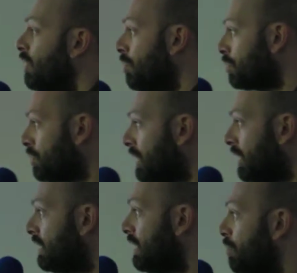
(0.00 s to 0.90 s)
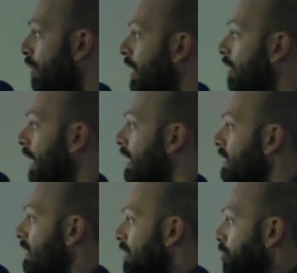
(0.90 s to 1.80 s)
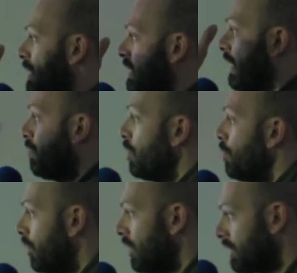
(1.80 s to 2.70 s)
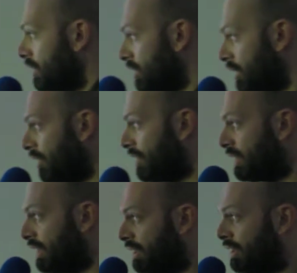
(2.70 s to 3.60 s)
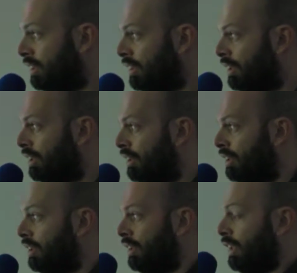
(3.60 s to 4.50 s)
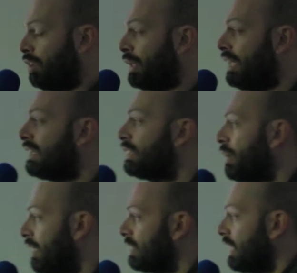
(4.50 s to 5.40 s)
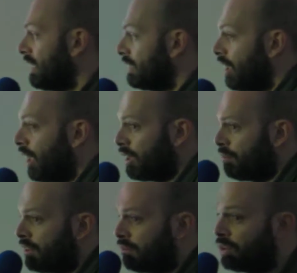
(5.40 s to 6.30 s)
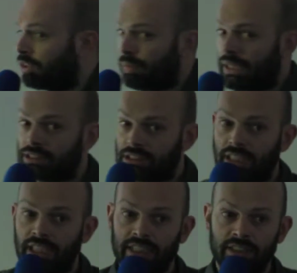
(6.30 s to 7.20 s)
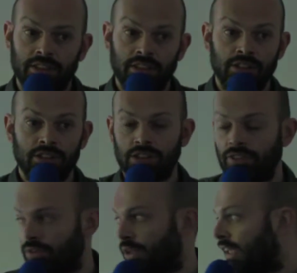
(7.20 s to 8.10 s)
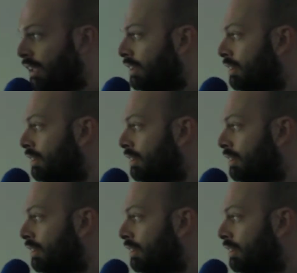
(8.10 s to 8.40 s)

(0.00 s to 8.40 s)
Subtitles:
comms will still exist, but agencies will be selling more products and services. It will be less about selling time and more about selling software.